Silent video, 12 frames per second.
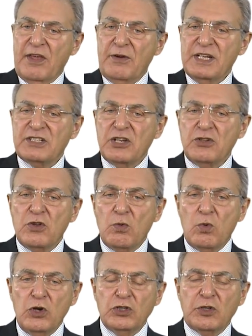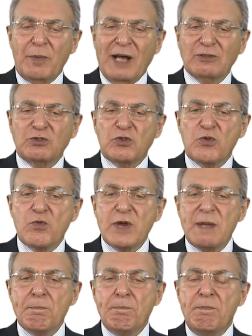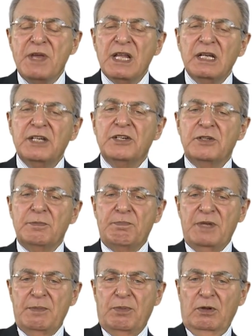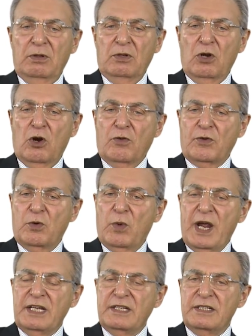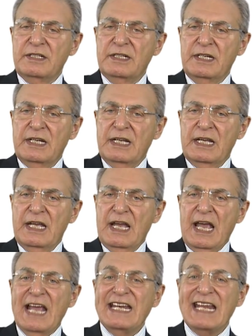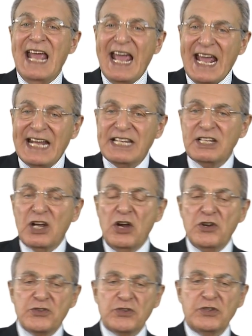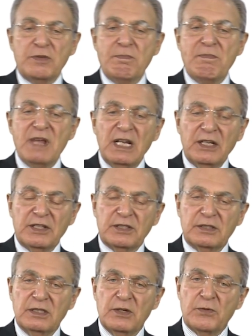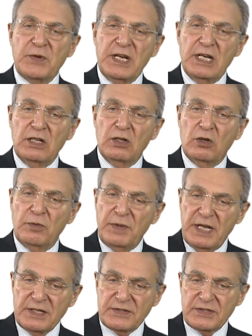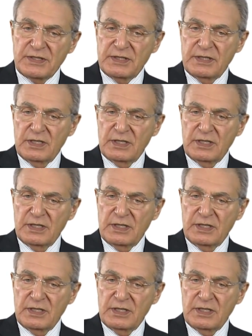there is in the world about 3 billion people overweight and 800 million real obese.